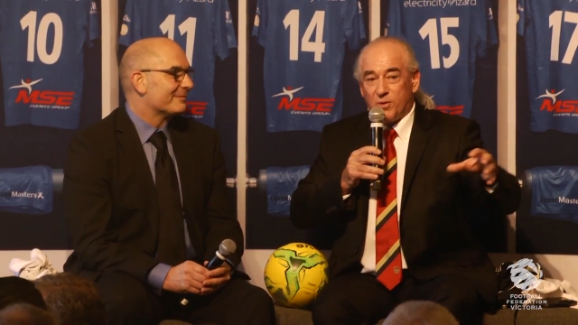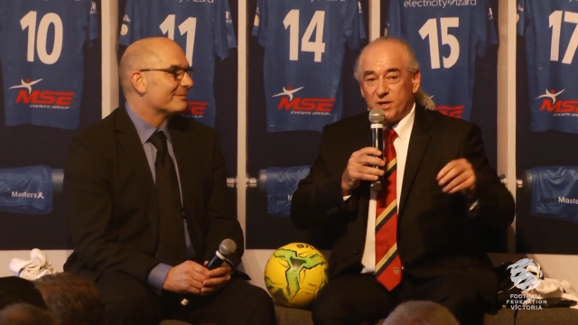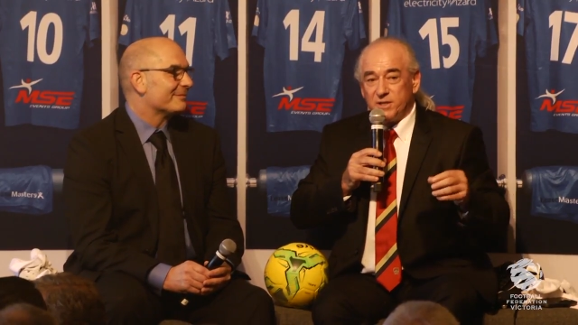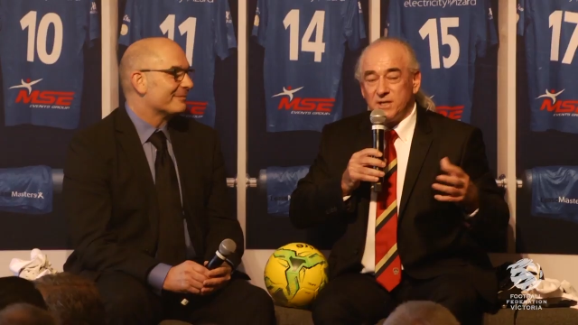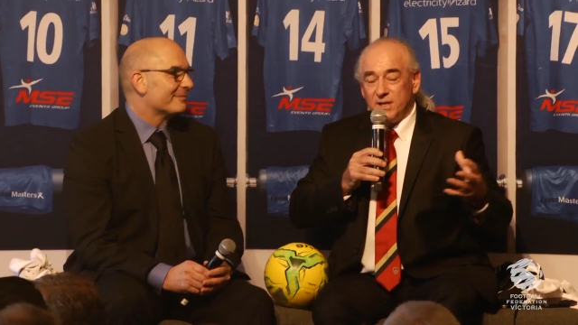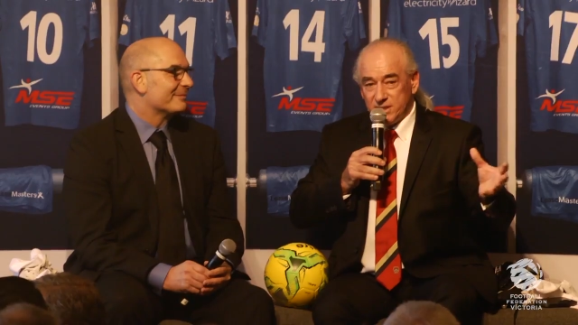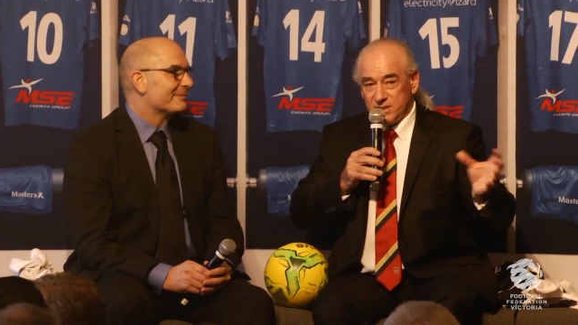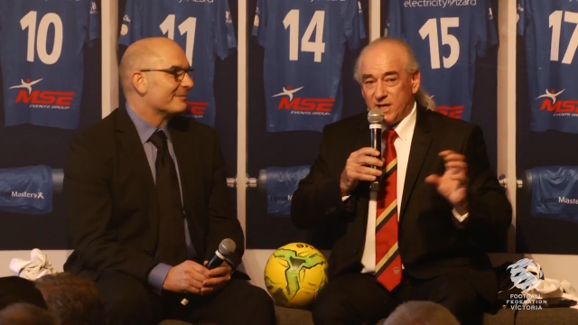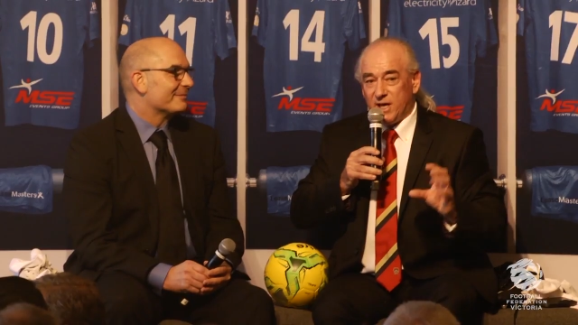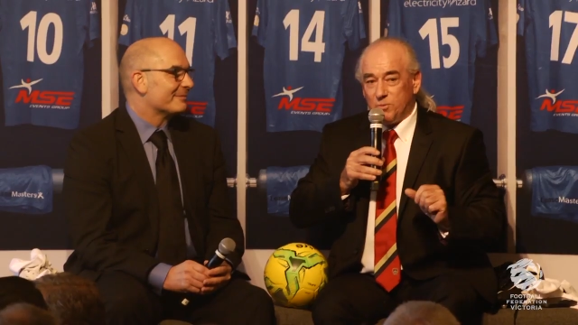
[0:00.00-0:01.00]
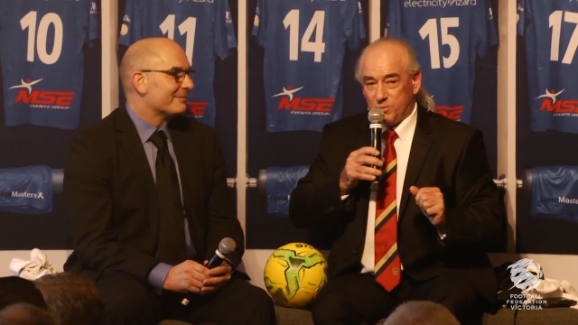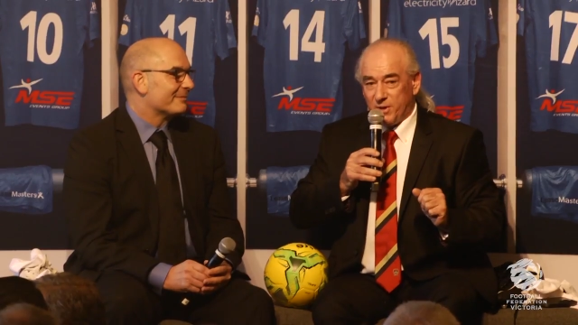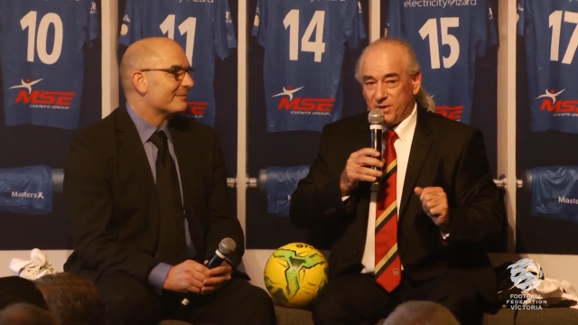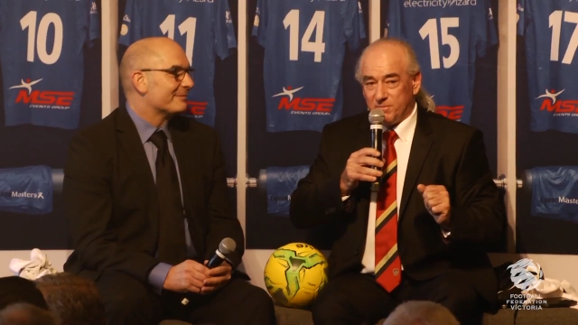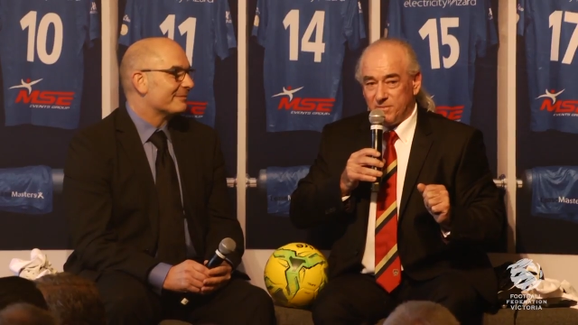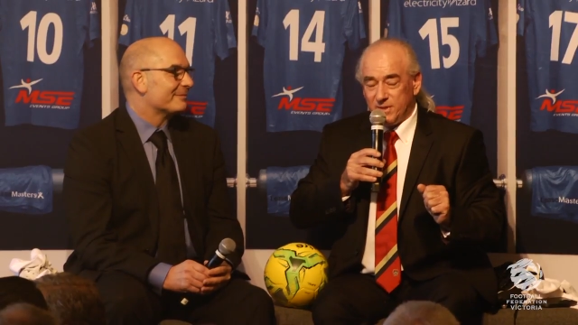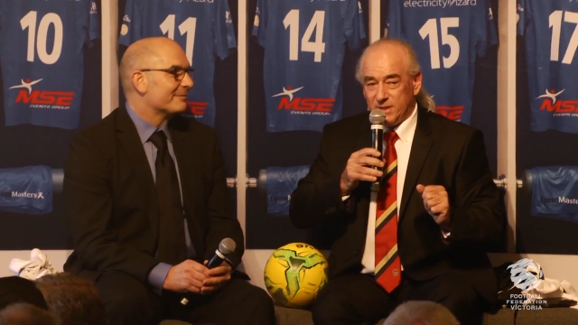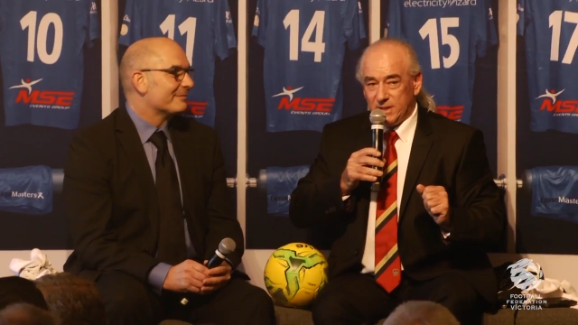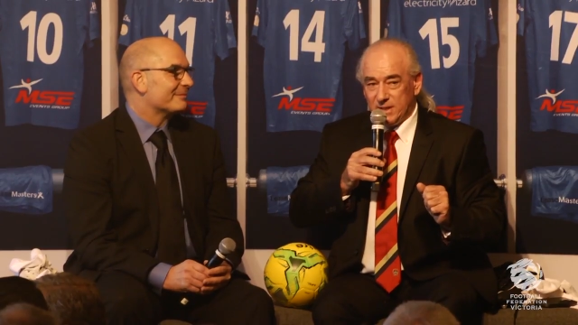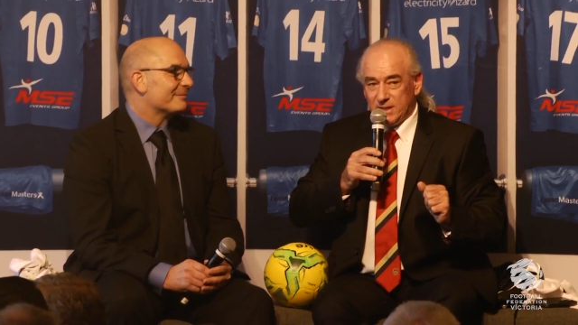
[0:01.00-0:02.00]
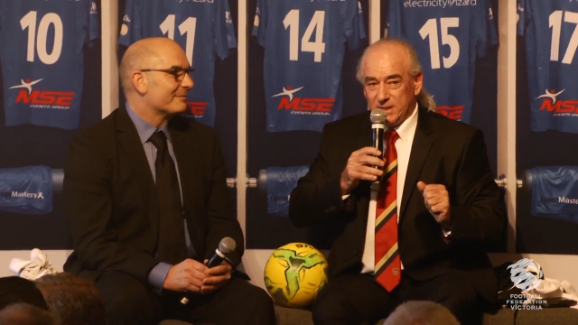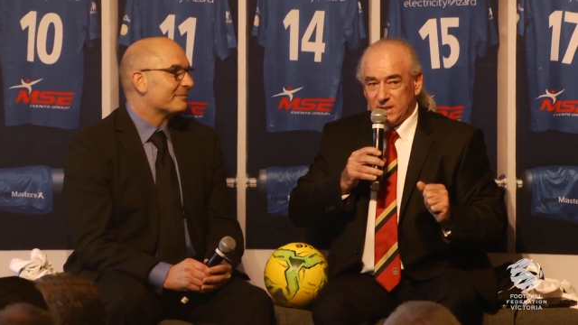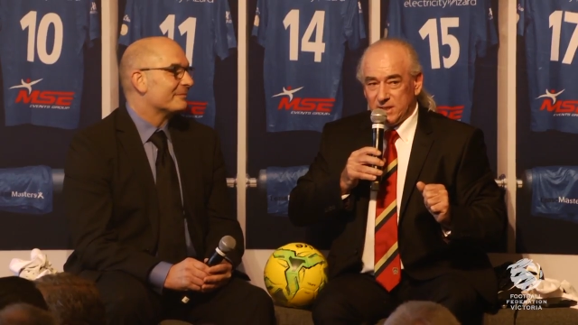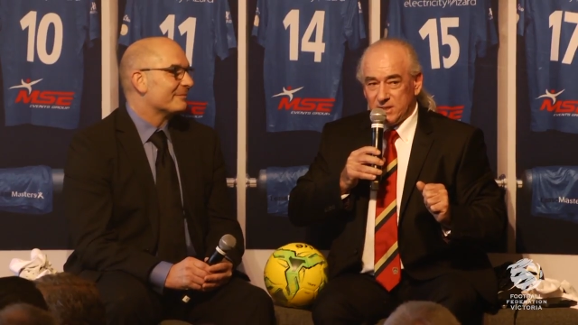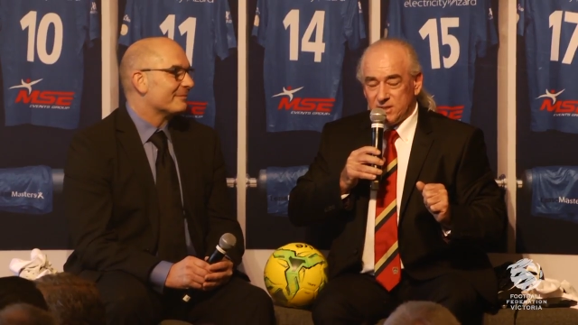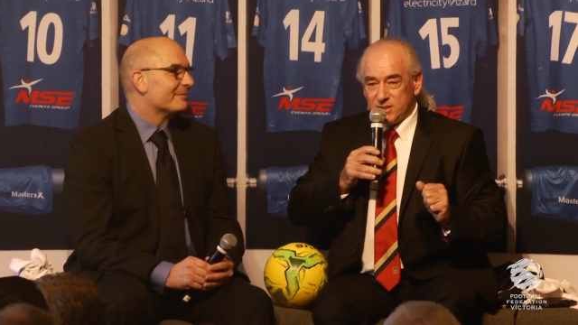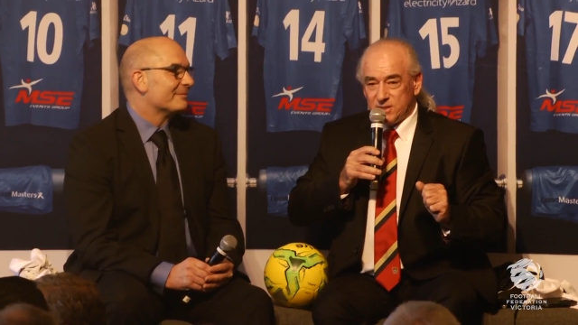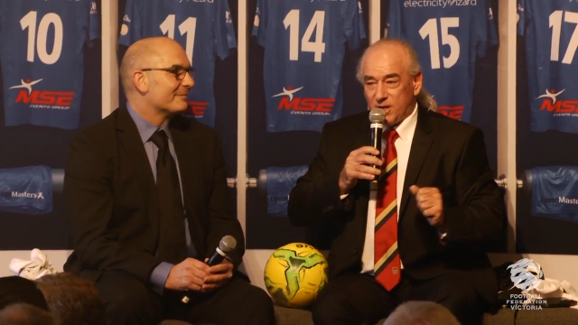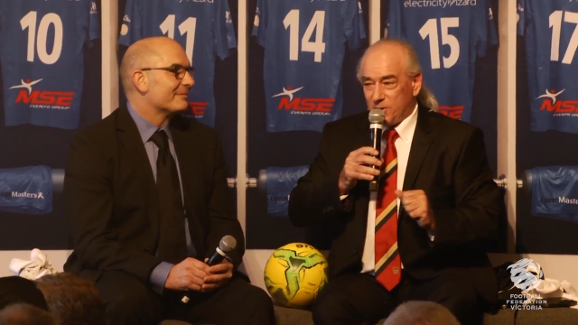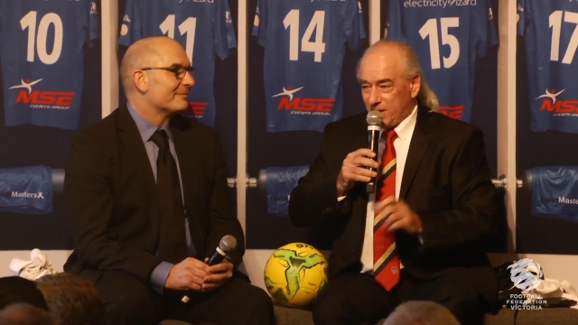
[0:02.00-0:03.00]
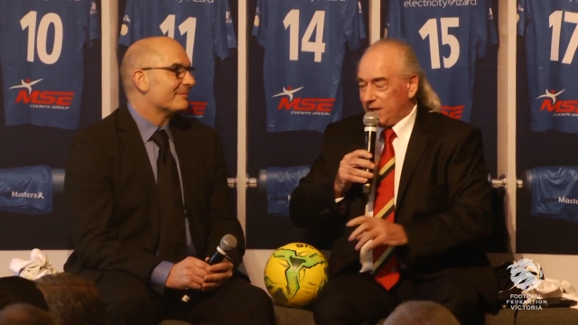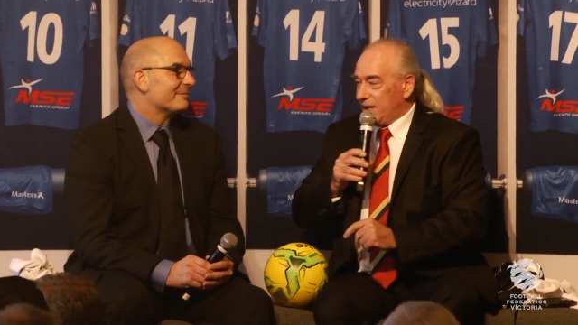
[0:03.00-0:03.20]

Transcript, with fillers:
Speaker 1: bodies to help with them. So